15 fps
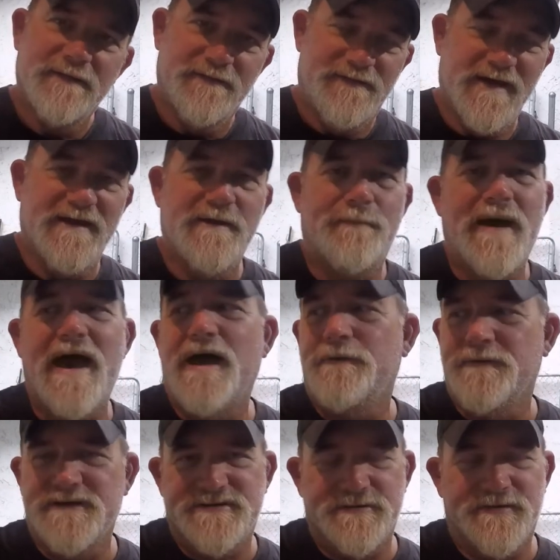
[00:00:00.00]
Then the
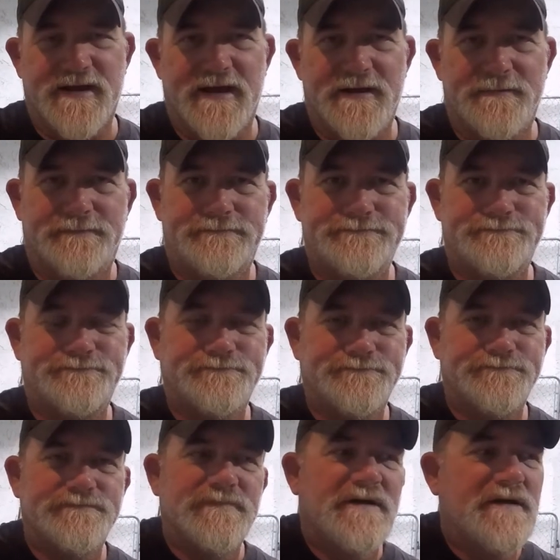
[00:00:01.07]
batteries are dead.
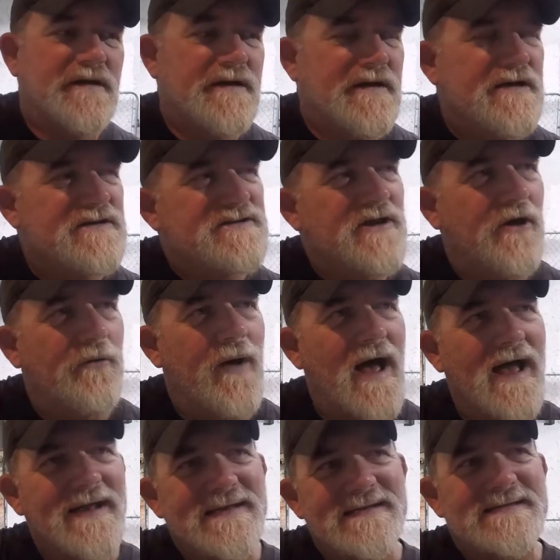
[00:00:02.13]
So
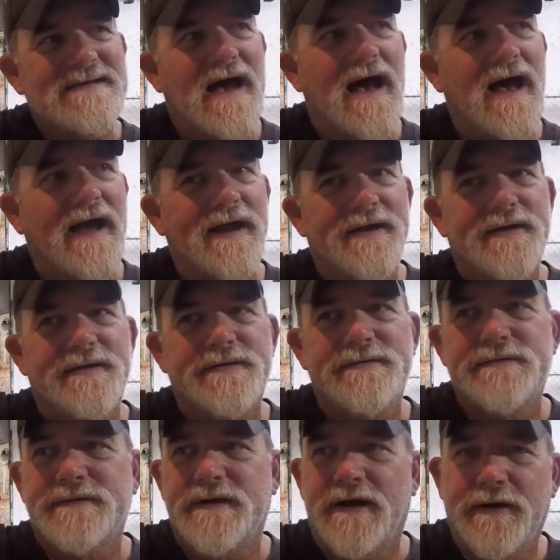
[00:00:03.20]
I decide,
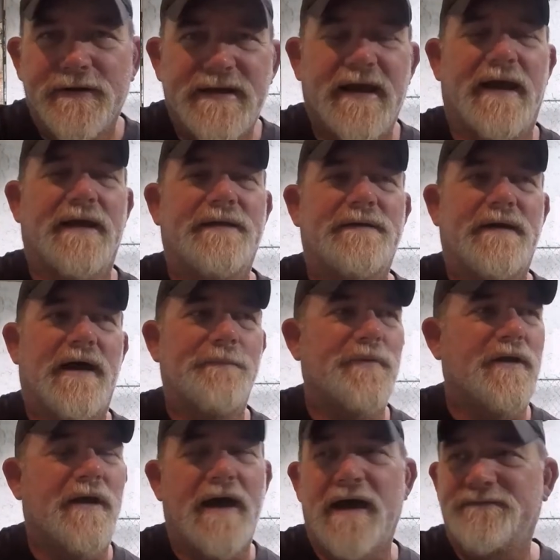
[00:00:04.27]
okay, I'm
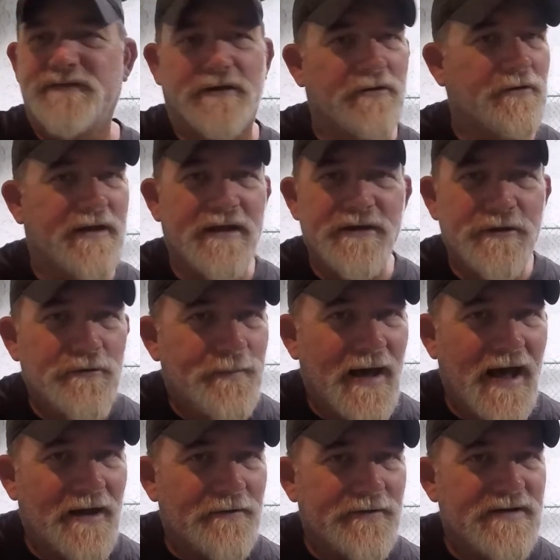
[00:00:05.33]
going to have to go get new
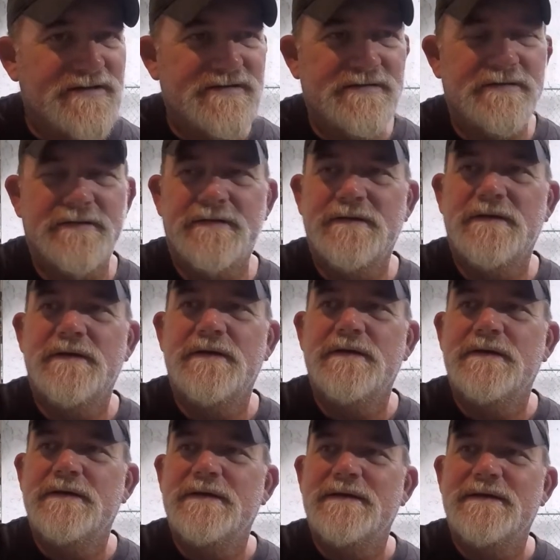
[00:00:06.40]
batteries.
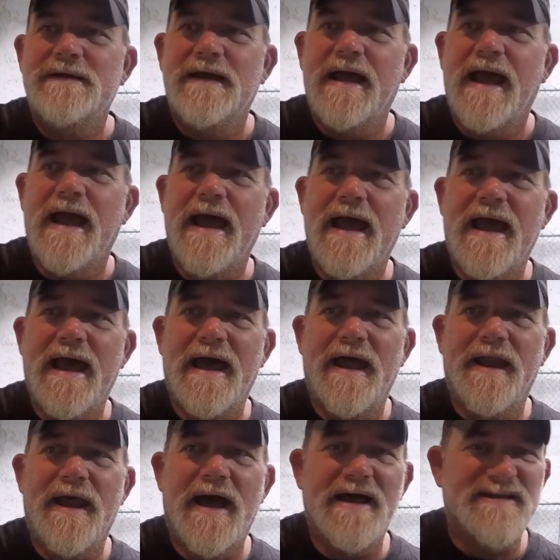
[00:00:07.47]

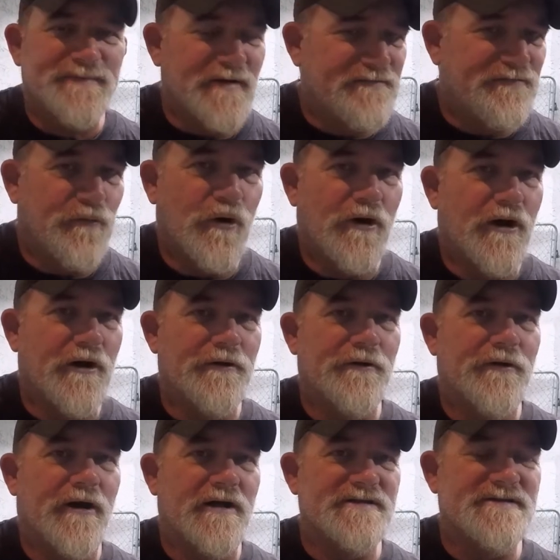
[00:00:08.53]
And I spent
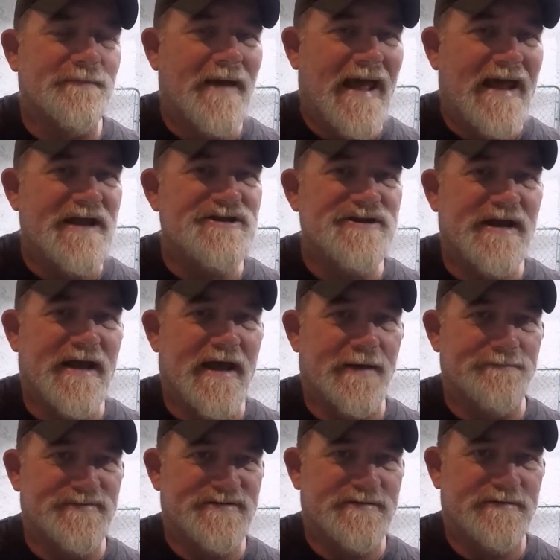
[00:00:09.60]
$400 on some
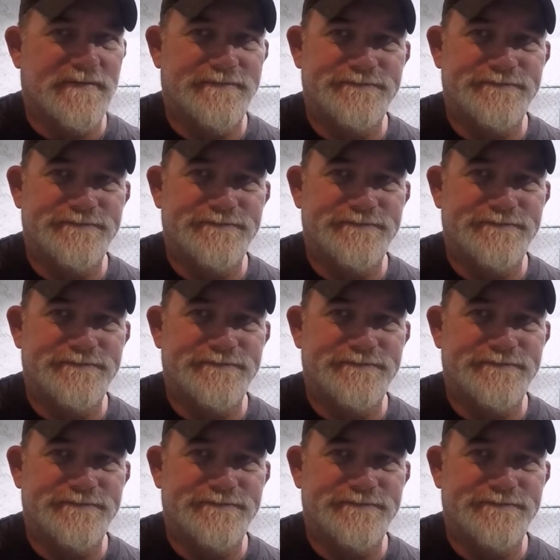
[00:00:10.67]
AGMs.